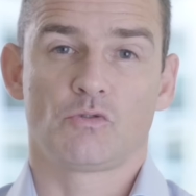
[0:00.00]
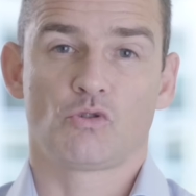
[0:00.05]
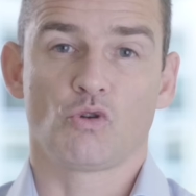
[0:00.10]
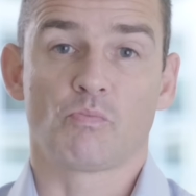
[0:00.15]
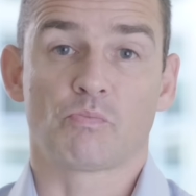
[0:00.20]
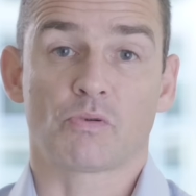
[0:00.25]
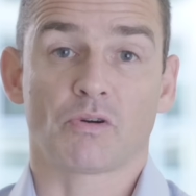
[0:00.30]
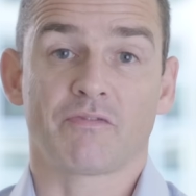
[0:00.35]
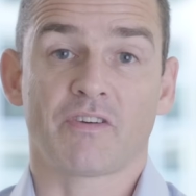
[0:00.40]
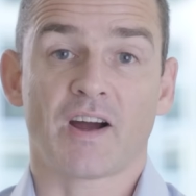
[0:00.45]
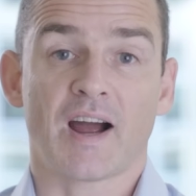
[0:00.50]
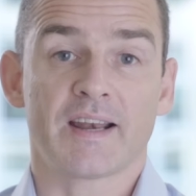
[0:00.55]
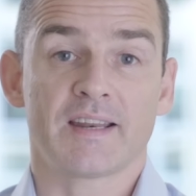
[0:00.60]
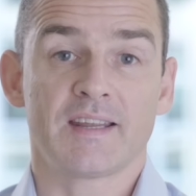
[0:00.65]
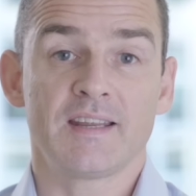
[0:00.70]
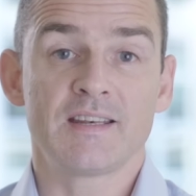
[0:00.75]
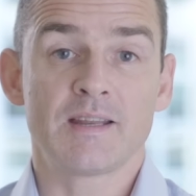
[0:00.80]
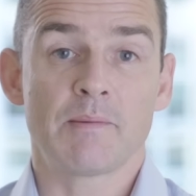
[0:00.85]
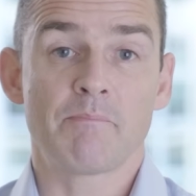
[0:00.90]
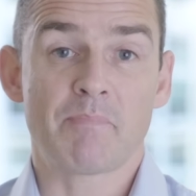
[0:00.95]
to provide
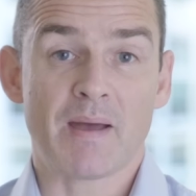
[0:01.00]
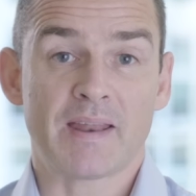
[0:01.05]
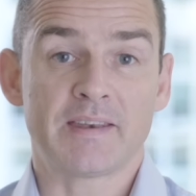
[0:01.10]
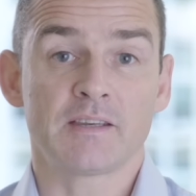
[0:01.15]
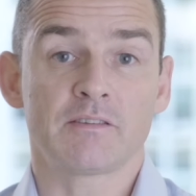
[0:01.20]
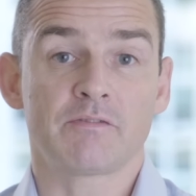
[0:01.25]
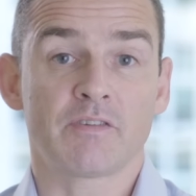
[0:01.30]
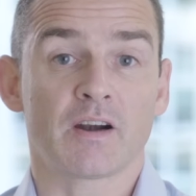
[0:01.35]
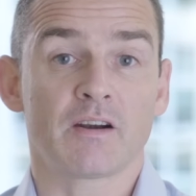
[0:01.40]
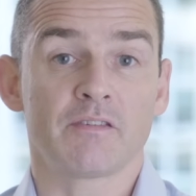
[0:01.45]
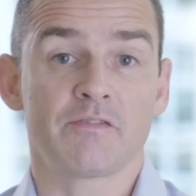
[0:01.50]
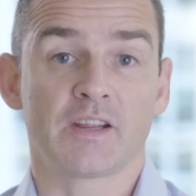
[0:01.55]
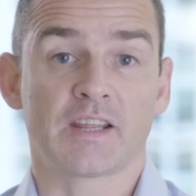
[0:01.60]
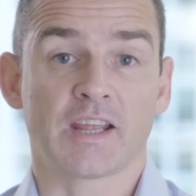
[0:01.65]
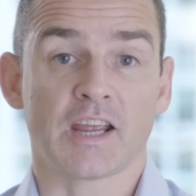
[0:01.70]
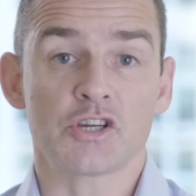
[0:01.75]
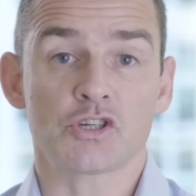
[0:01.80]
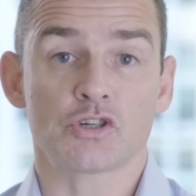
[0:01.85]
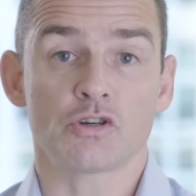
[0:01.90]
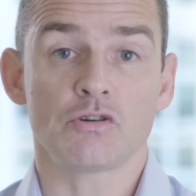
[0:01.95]
independent
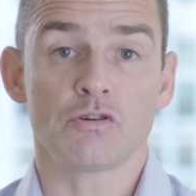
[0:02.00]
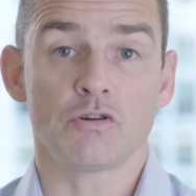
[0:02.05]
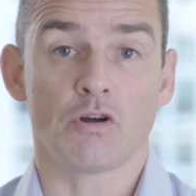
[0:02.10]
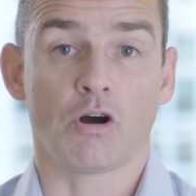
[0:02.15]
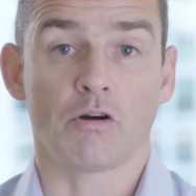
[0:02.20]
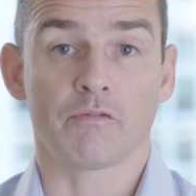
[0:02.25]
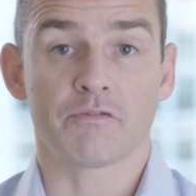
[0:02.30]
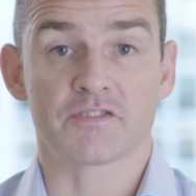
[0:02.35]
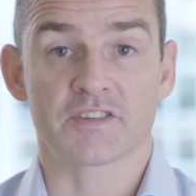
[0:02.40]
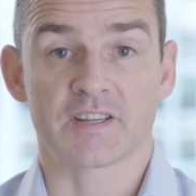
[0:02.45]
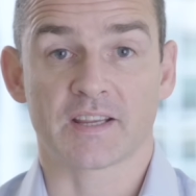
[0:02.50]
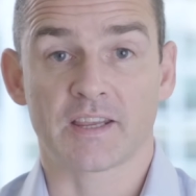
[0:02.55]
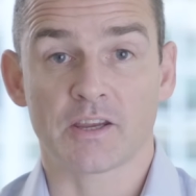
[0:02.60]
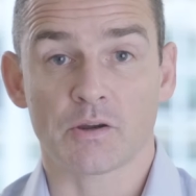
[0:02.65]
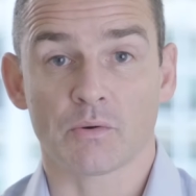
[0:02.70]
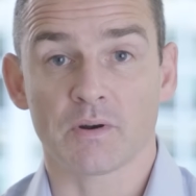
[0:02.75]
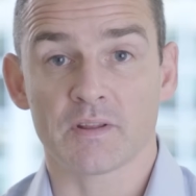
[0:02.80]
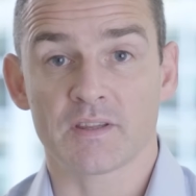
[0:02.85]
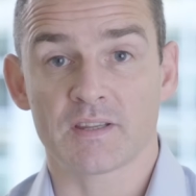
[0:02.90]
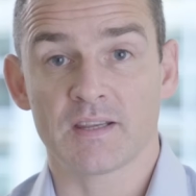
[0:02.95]
verification of
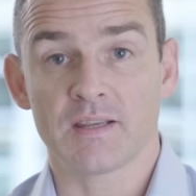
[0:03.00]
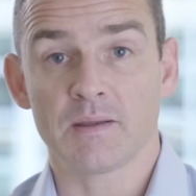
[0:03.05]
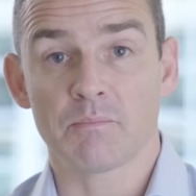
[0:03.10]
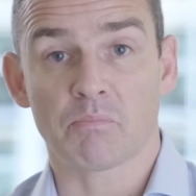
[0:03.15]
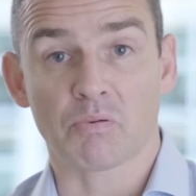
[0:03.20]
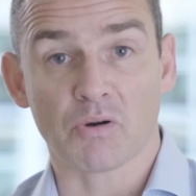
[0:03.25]
security,